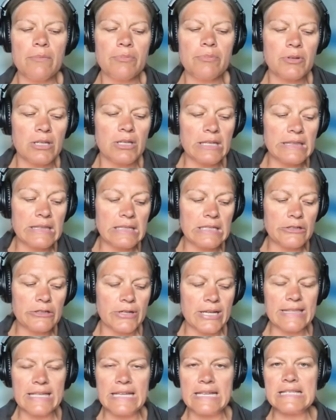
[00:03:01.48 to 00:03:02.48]
help
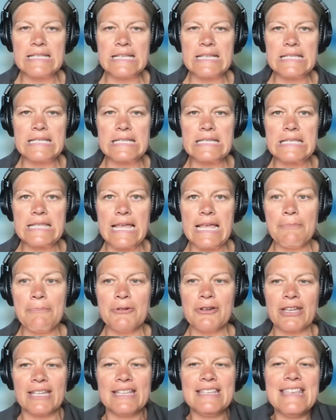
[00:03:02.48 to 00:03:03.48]
create the insights into
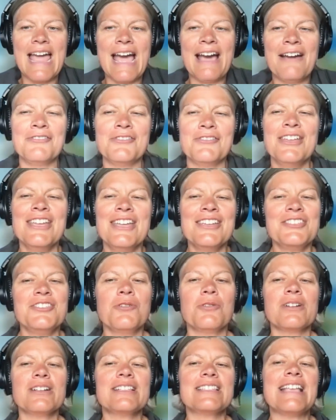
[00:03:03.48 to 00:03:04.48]
that book and now
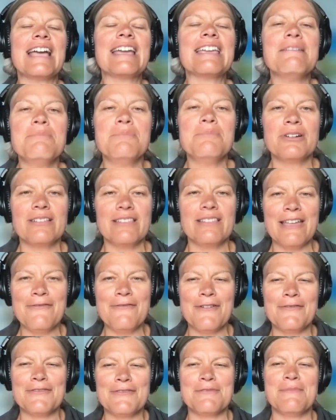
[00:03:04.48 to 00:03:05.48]
your second book
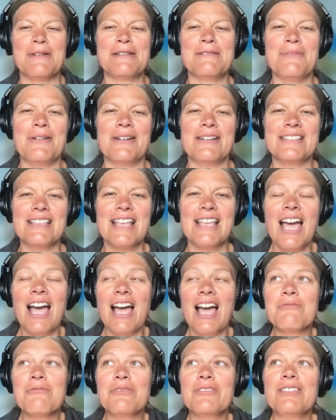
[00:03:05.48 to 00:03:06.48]
life after menopause
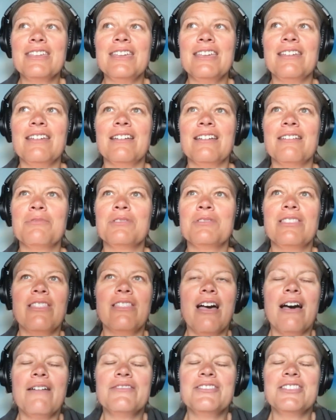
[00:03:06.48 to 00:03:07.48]
i really would
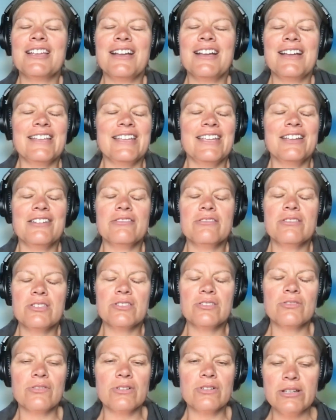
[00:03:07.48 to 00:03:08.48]
love to kind of hear the
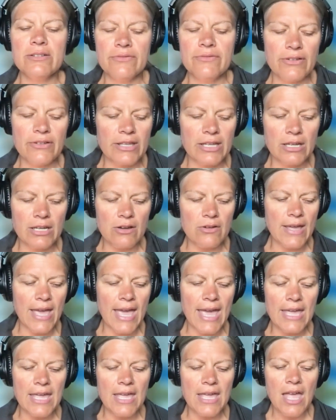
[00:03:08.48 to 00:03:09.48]
story of like
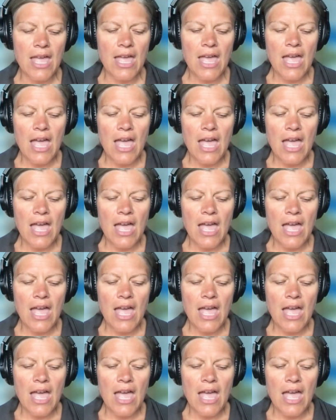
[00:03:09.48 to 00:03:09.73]
okay